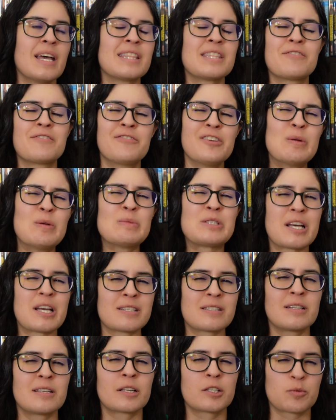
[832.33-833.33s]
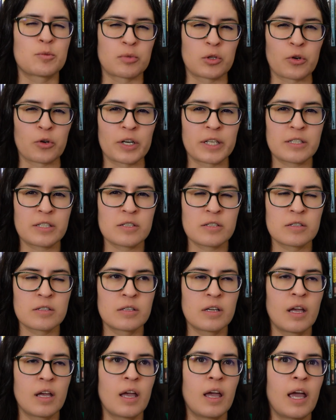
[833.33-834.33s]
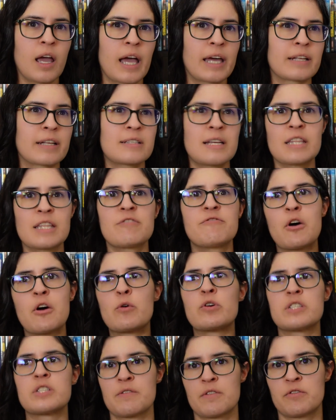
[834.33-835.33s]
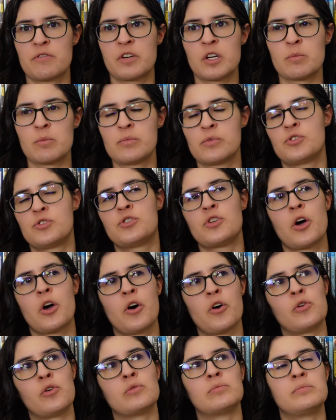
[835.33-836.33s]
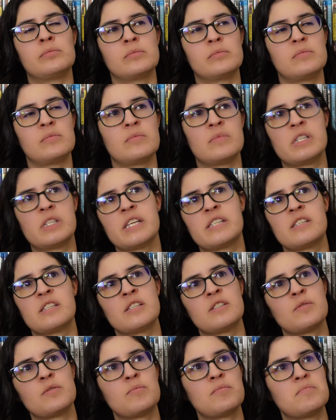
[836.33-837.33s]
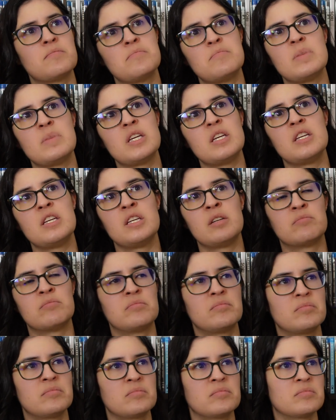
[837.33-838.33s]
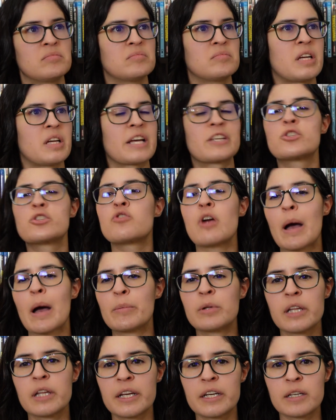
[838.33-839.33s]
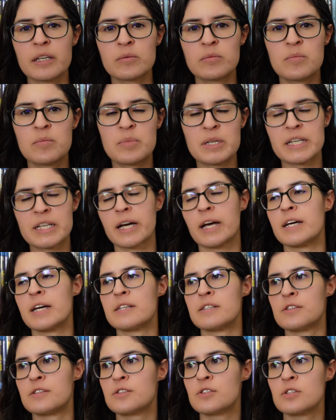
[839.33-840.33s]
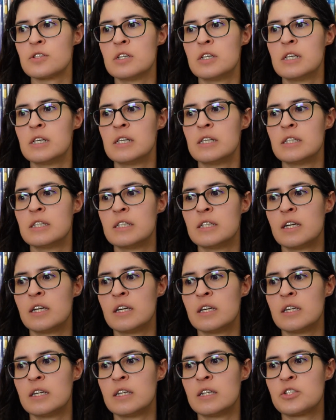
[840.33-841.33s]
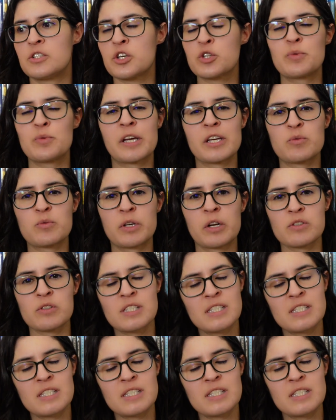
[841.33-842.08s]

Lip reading: The film doesn't explore it, and it's not the focus of the film. So this is me extrapolating, because just because we don't